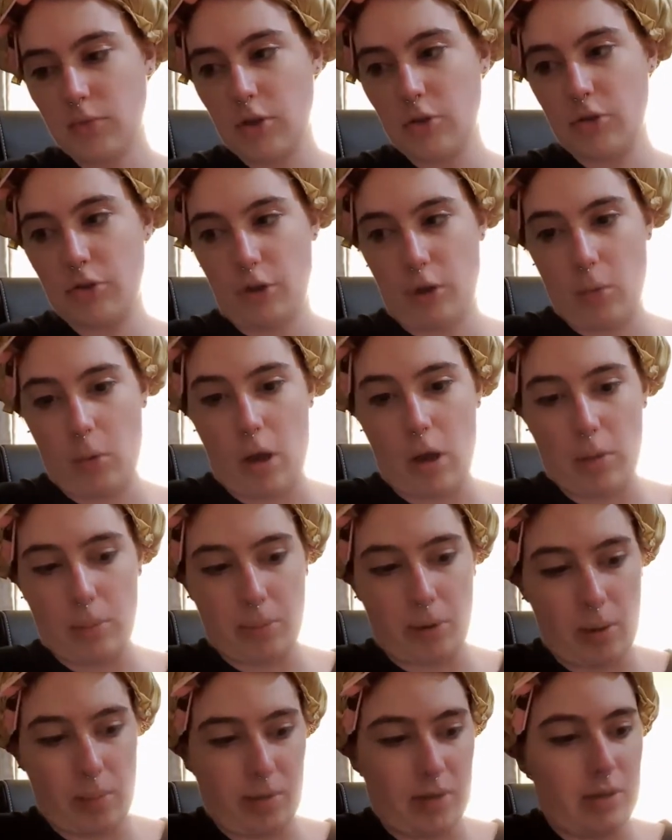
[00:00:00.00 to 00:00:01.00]
So what I'll
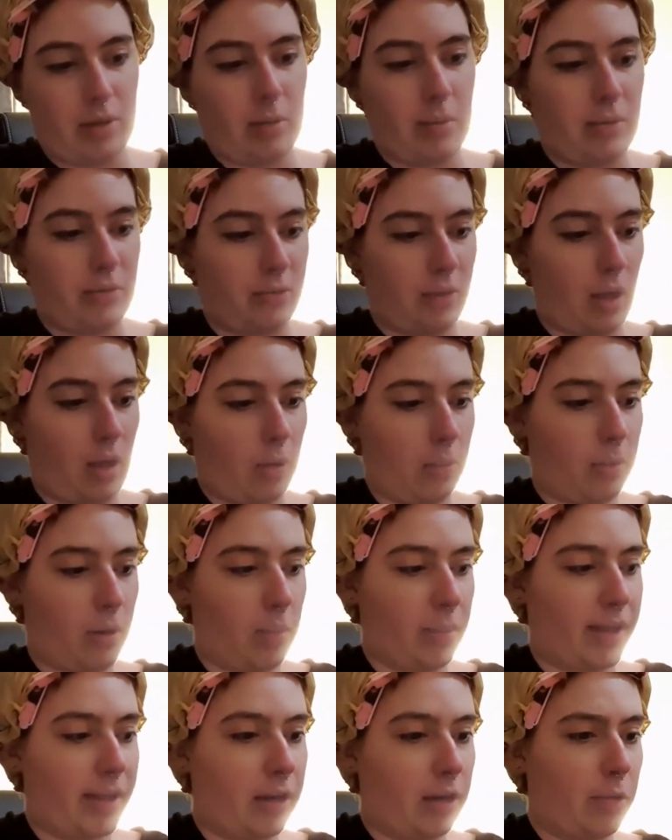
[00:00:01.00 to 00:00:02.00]
probably do is I'll
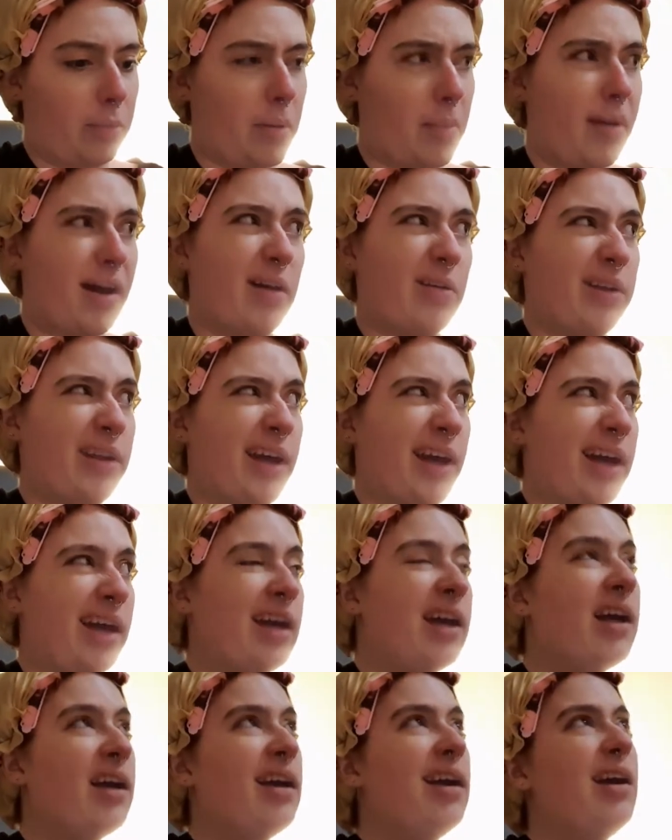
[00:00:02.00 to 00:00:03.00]
probably get up about
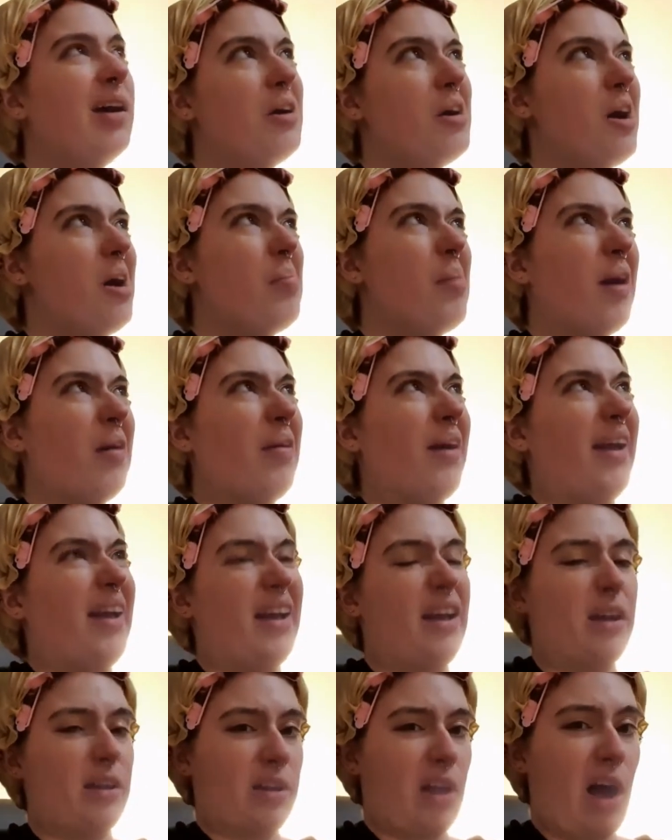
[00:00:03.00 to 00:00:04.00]

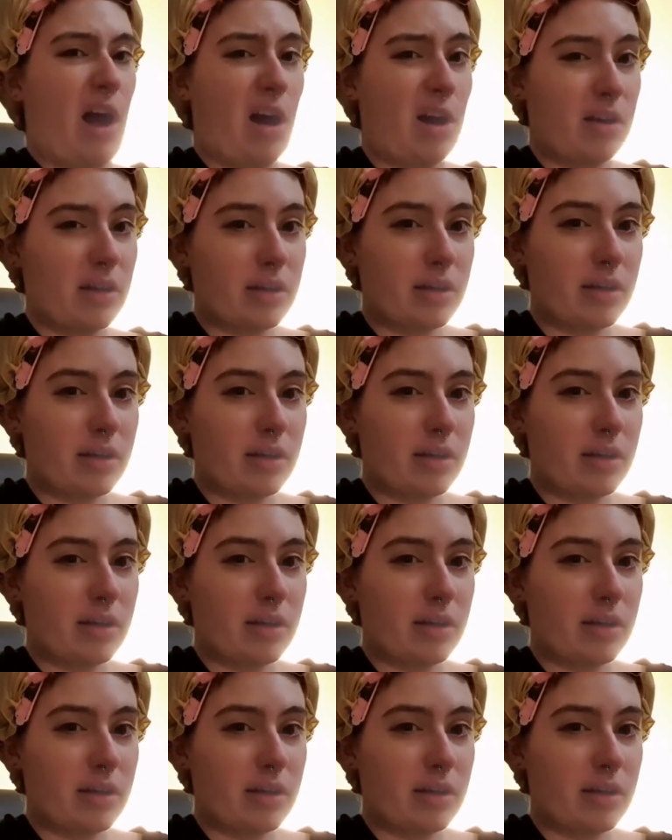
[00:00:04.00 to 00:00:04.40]
8 o'clock,